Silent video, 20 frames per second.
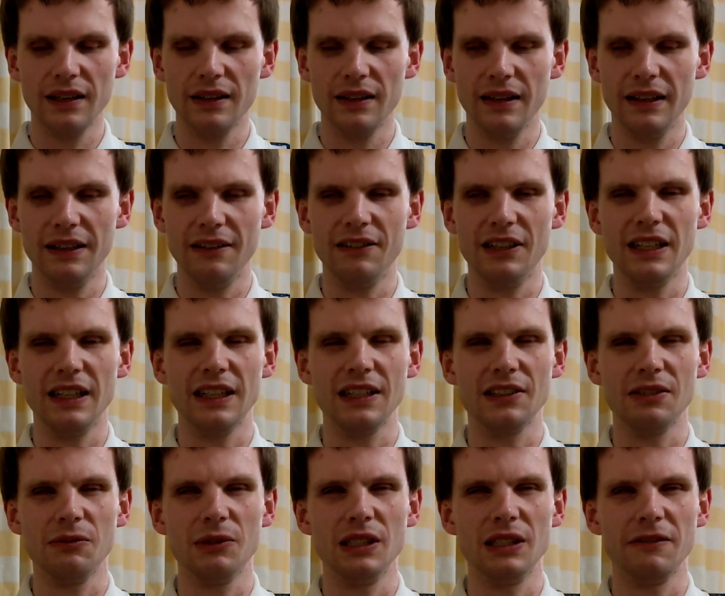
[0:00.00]
Anyway, as you
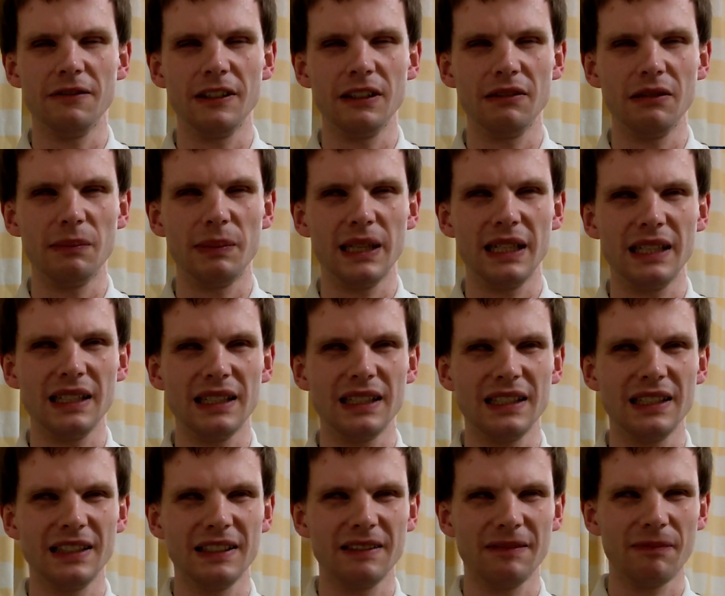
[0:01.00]
work further back,
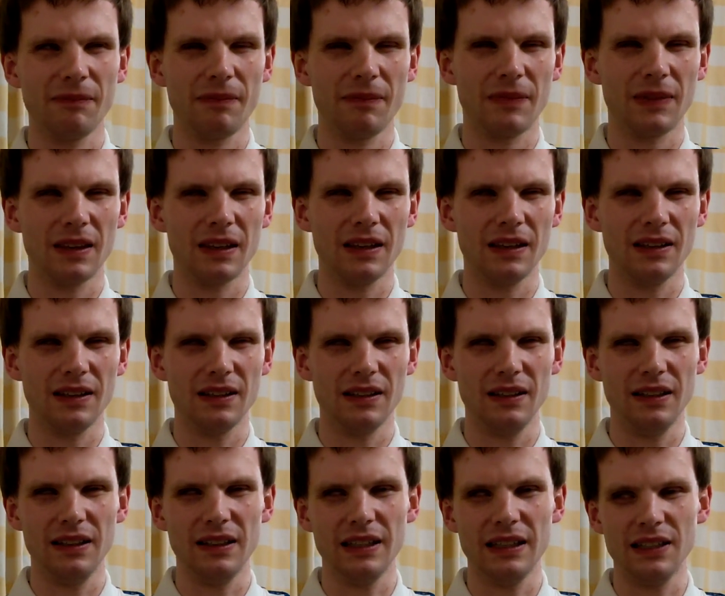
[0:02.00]
you
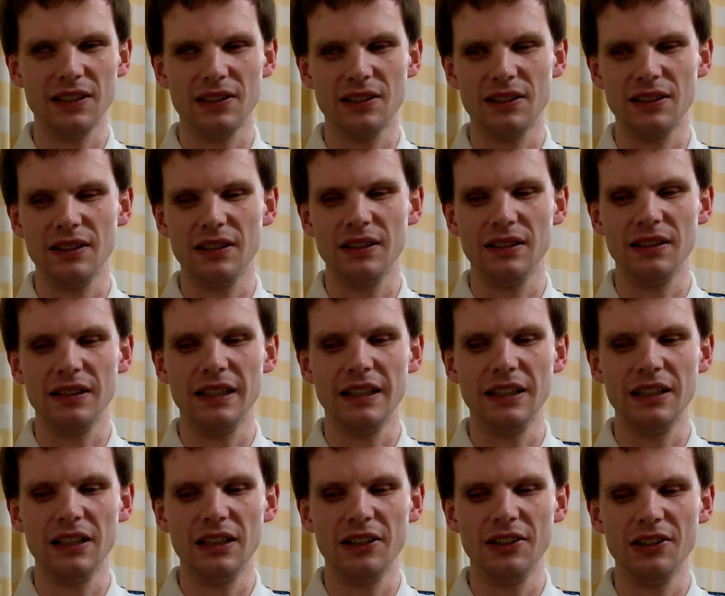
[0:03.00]
get near the
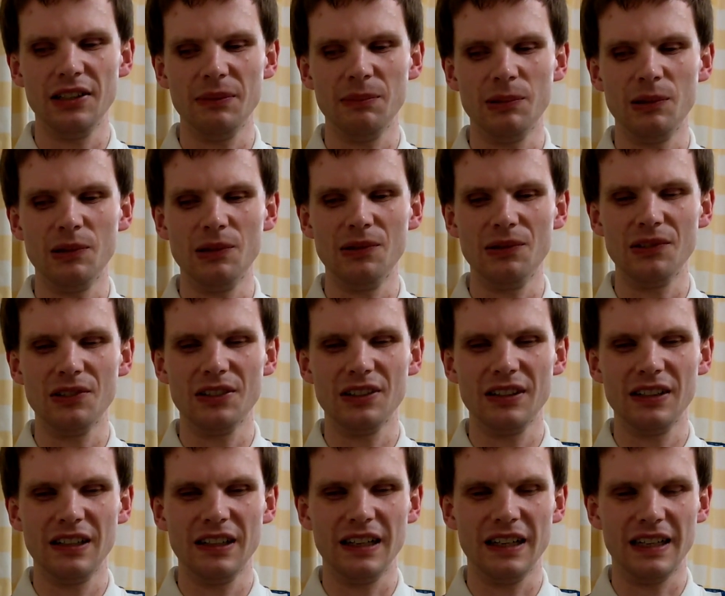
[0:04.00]
loading port,
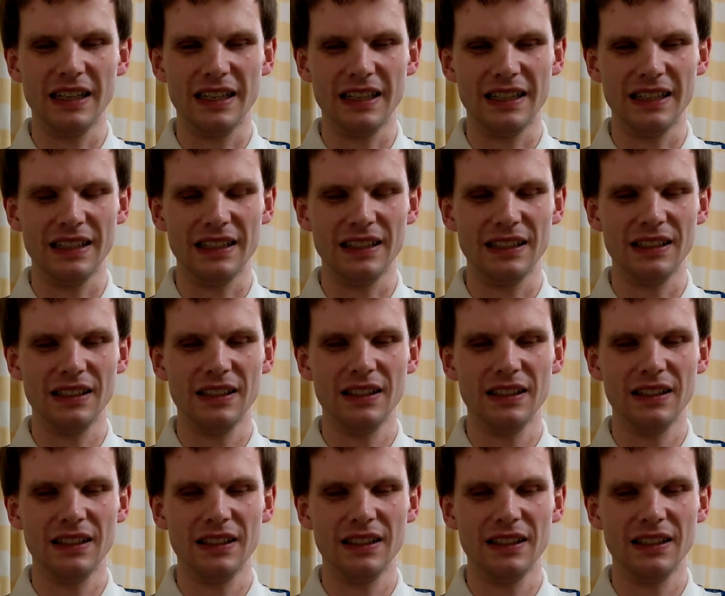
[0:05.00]
and